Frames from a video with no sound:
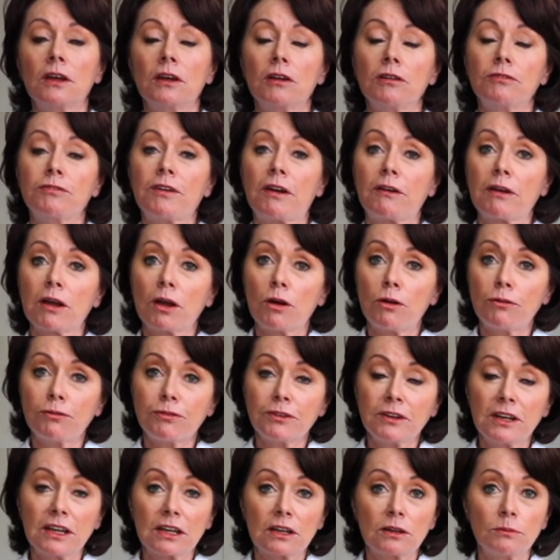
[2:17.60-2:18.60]
Very
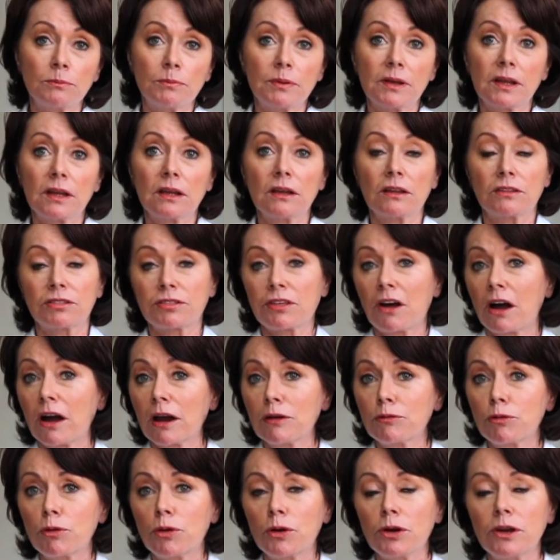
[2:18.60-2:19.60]
often it can be a
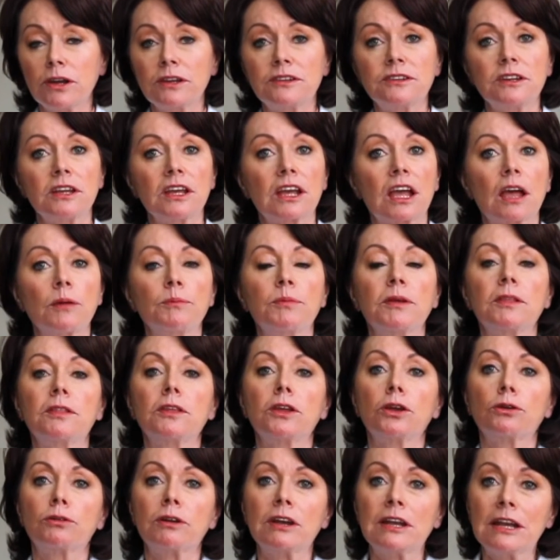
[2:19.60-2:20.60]
thyroid, it can be that
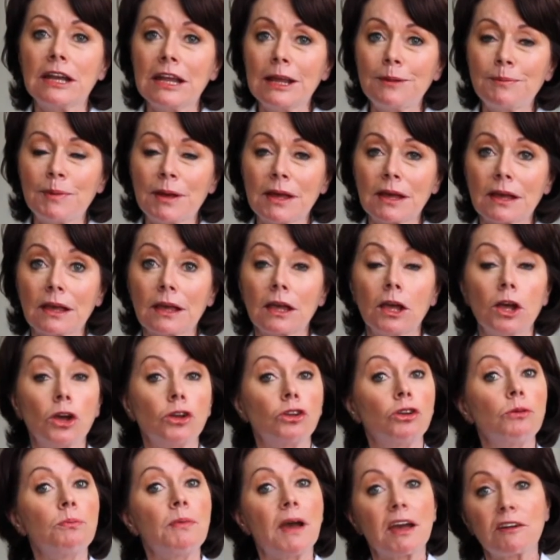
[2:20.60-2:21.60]
you're anemic,
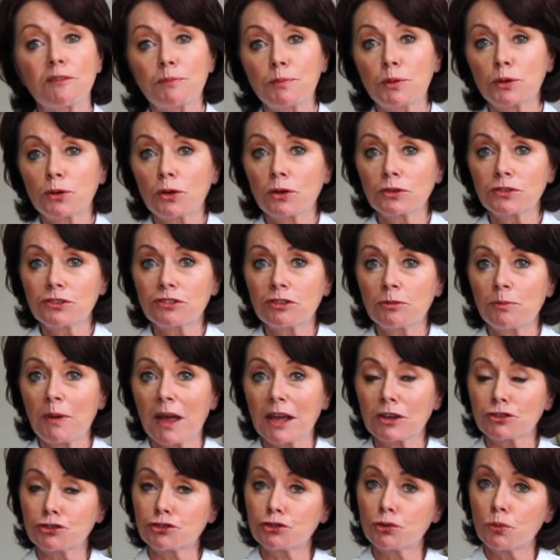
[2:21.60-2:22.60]
you may have put on some
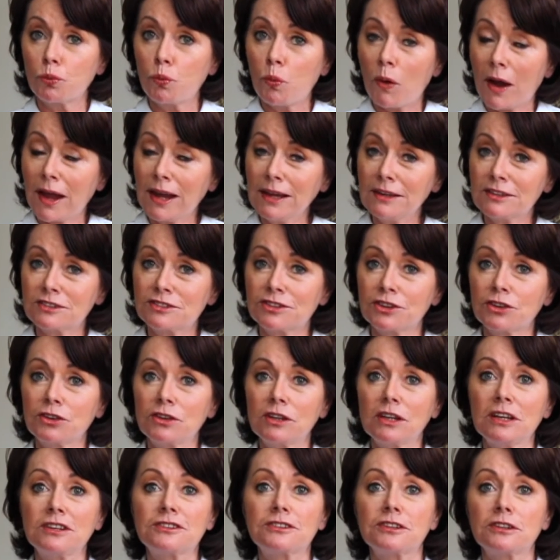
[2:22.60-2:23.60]
extra weight, so you
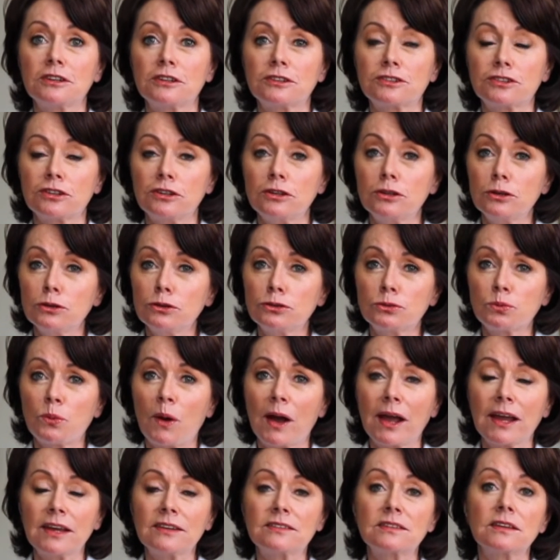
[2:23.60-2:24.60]
need to lose
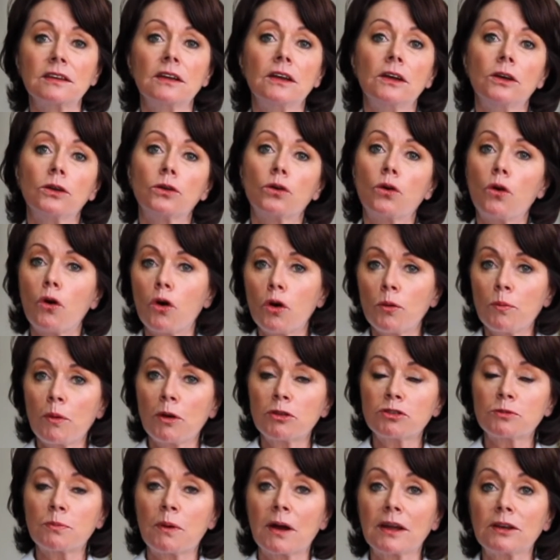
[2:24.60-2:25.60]
weight. Your
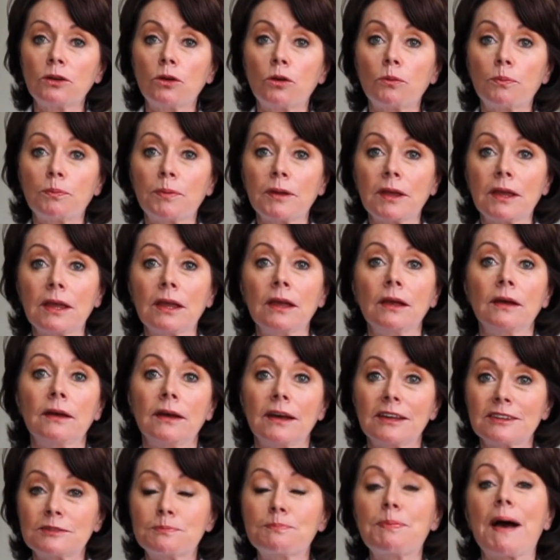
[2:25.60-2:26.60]
hormones might not be
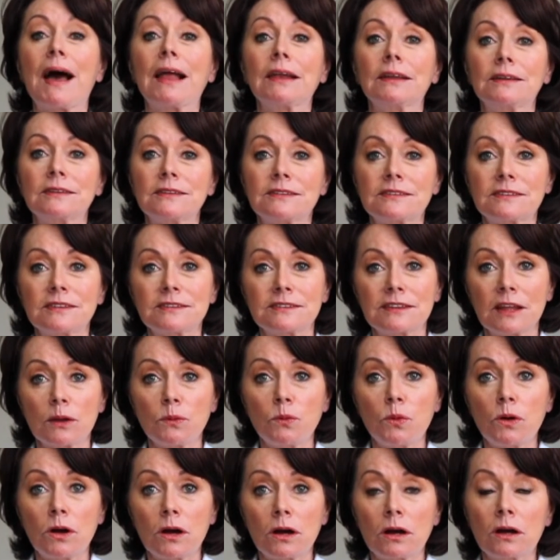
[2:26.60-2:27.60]
as balanced as they
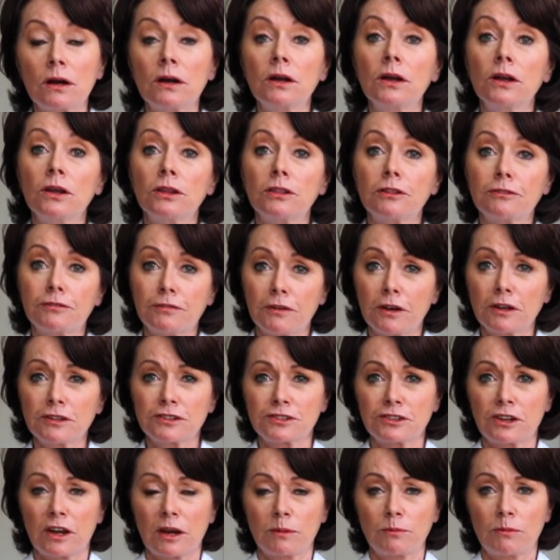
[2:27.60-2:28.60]
were the
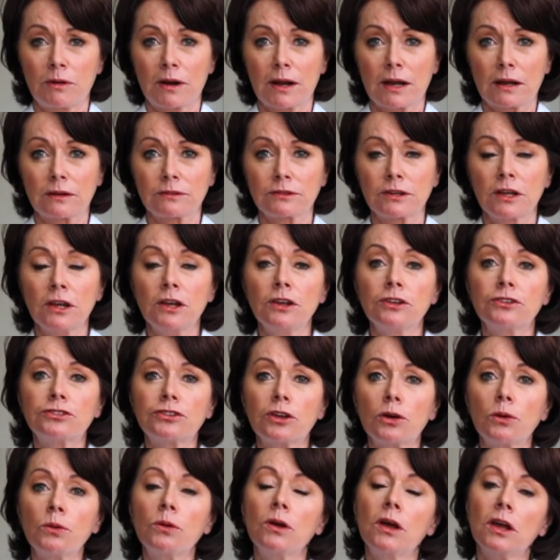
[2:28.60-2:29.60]
first time round.
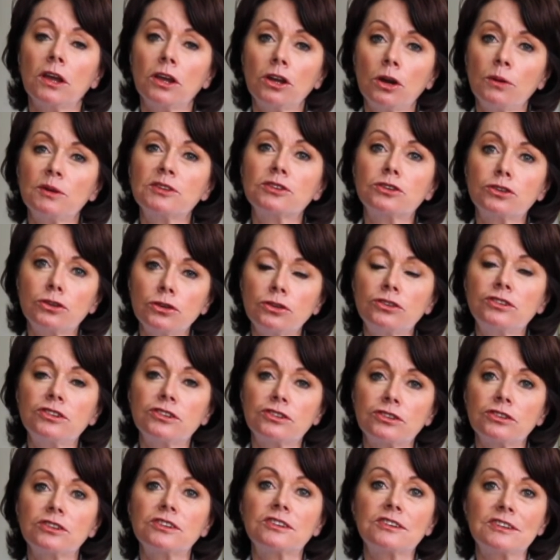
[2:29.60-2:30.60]
So, you know, it's good to
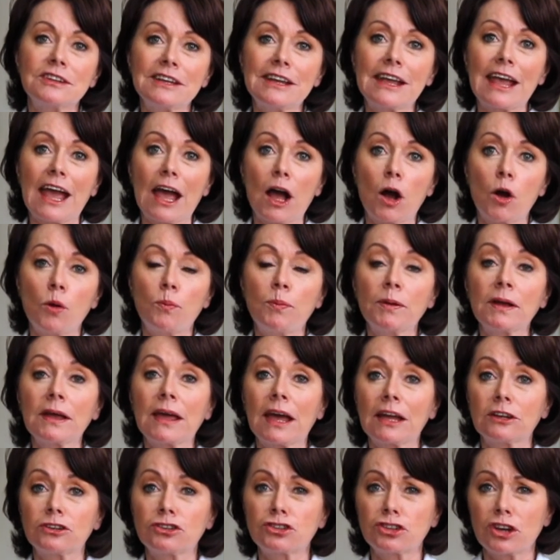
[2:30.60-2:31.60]
sort of seek help and
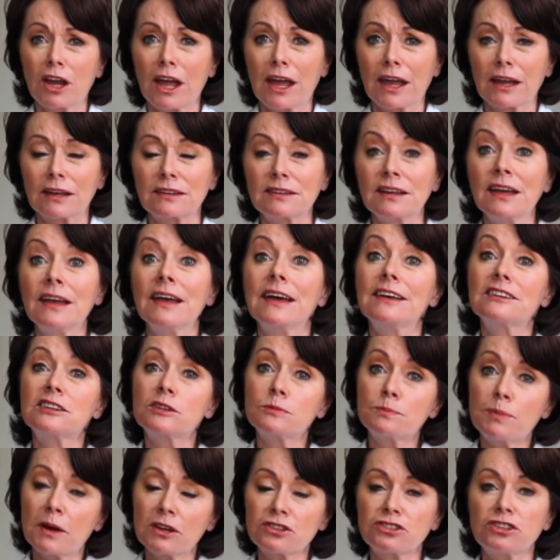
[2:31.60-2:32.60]
get checked,
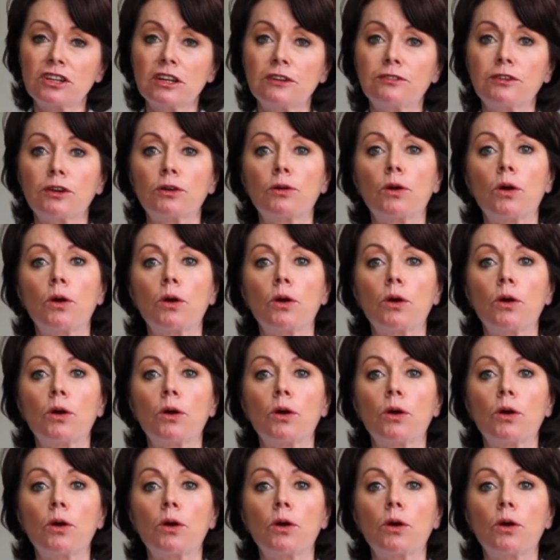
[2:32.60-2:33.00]
especially if you're